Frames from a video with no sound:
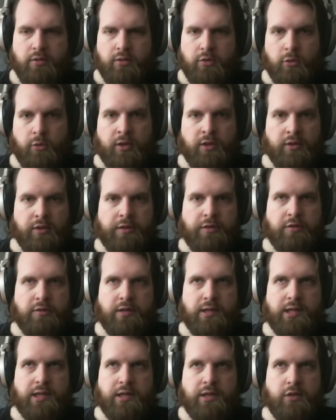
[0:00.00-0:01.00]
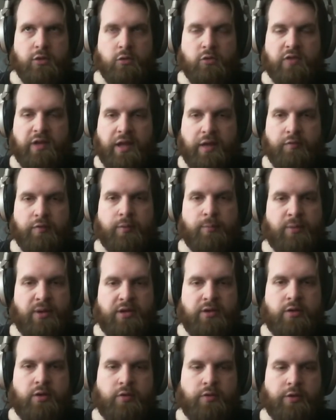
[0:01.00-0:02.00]
you can literally use every
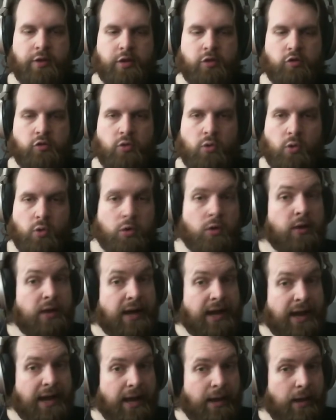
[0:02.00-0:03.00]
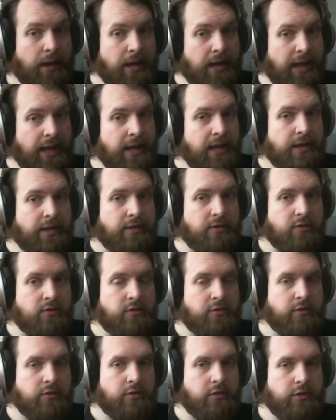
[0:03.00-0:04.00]
button on the controller, and
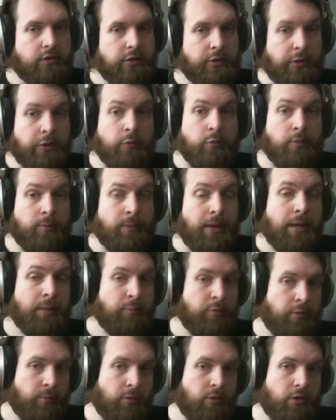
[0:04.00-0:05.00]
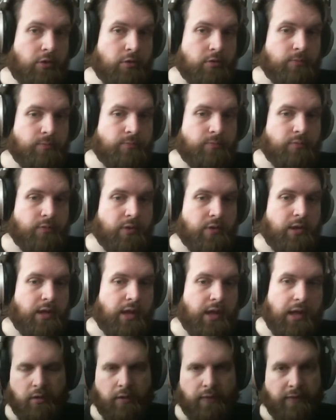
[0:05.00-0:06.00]
you can remap them all.
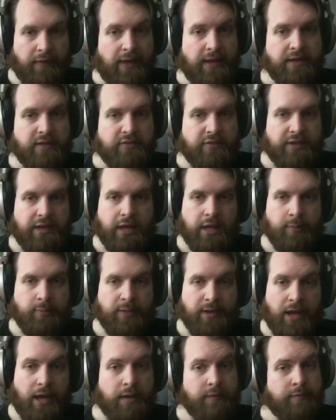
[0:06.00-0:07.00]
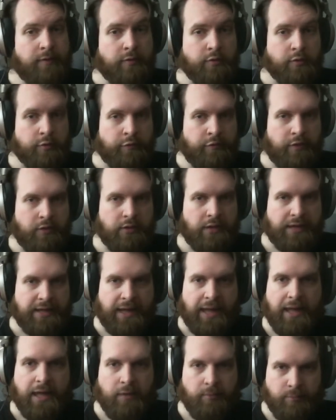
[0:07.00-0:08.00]
And that is a game that I've never felt like
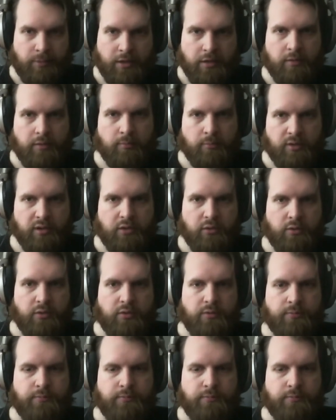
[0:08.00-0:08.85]
had button bloat.